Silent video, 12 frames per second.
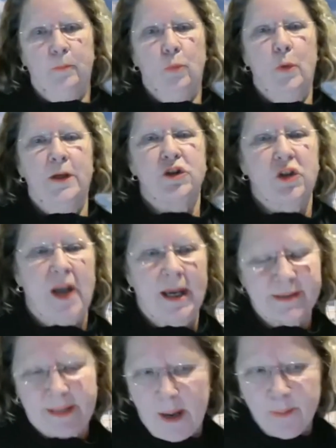which
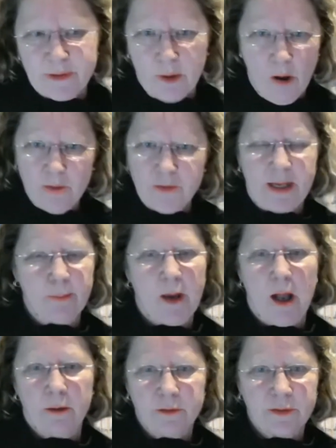comes in all the same
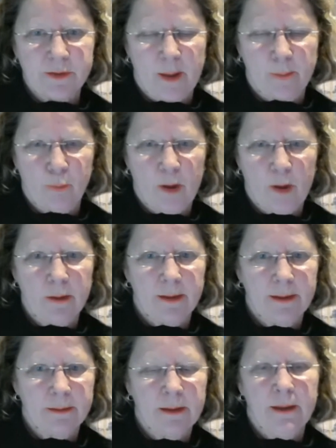colors as Sunbrella
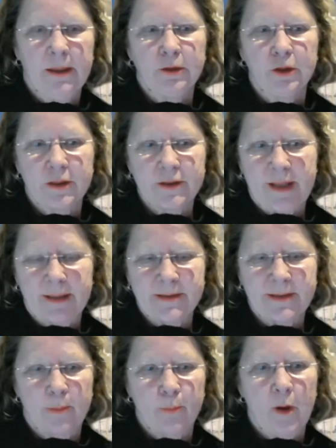and looks like
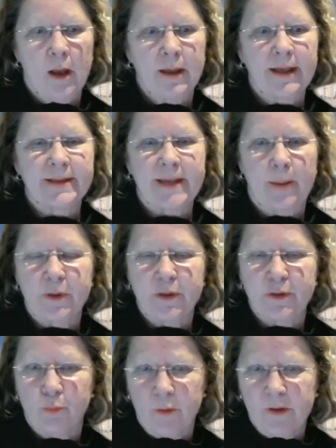Sunbrella, except
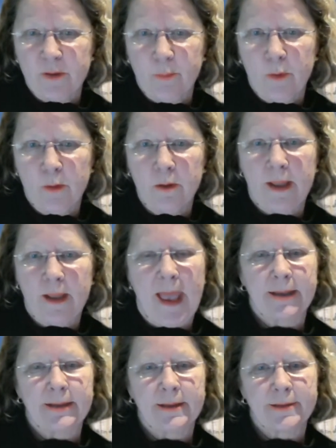it's breathable
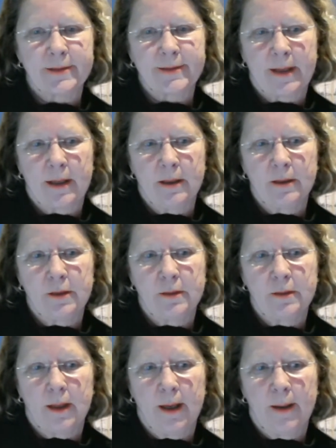and it's
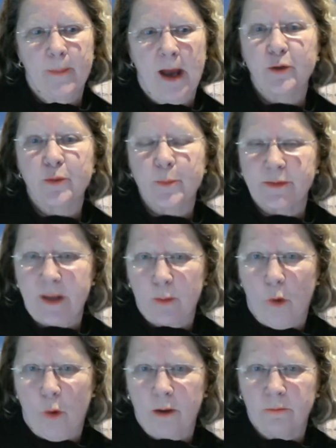100%
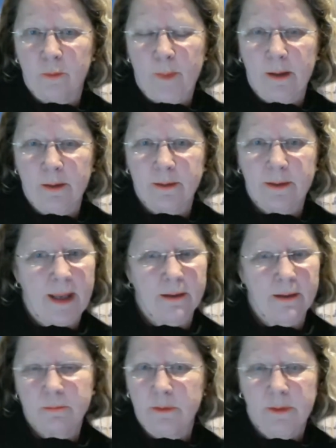water repellent,
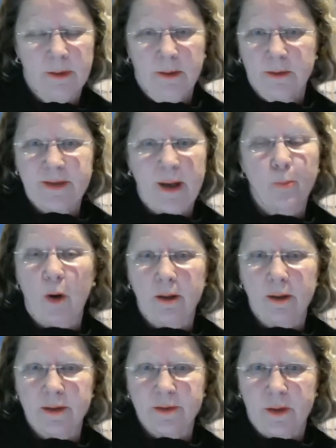and
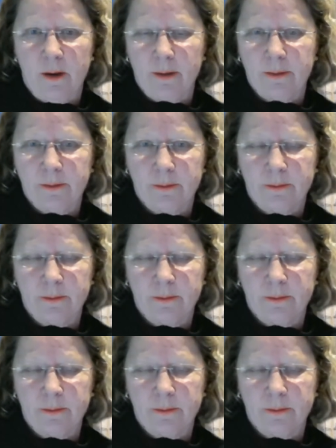Sunbrella is not.